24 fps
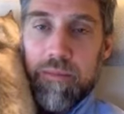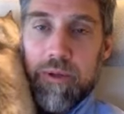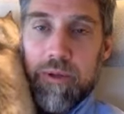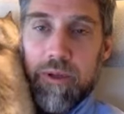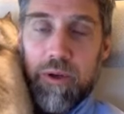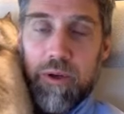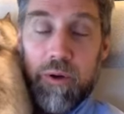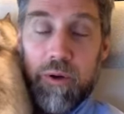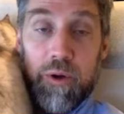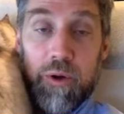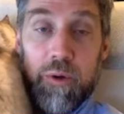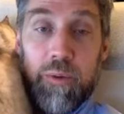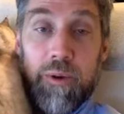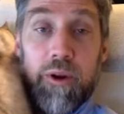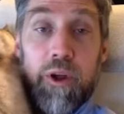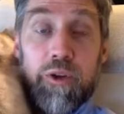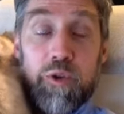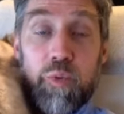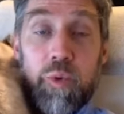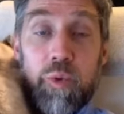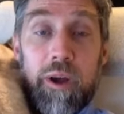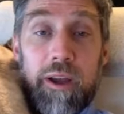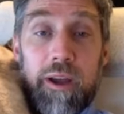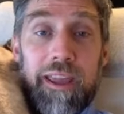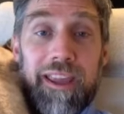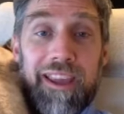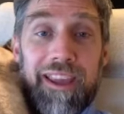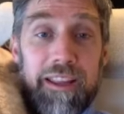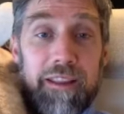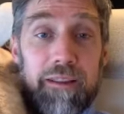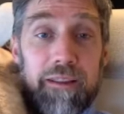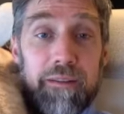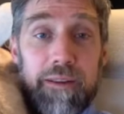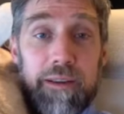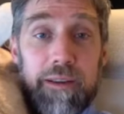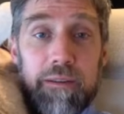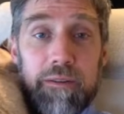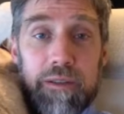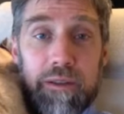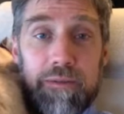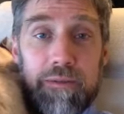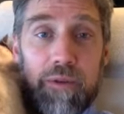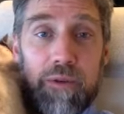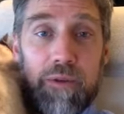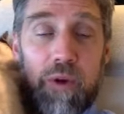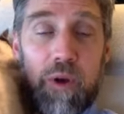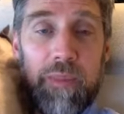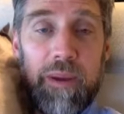who are not working in the fields.
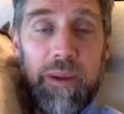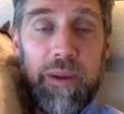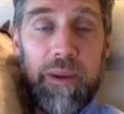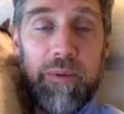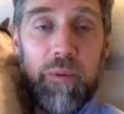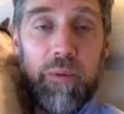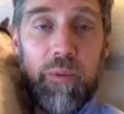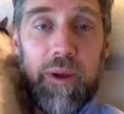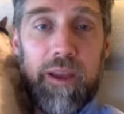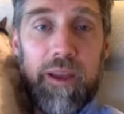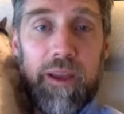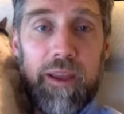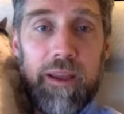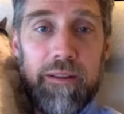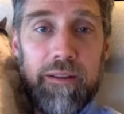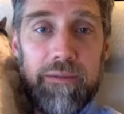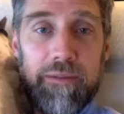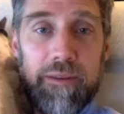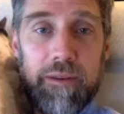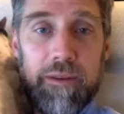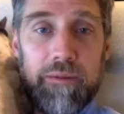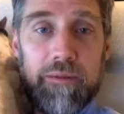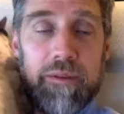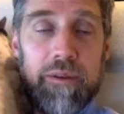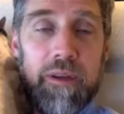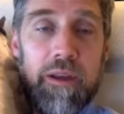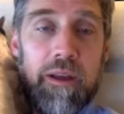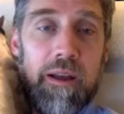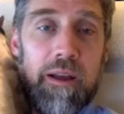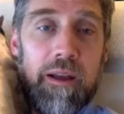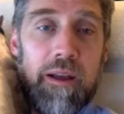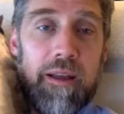If you've got people working in the fields,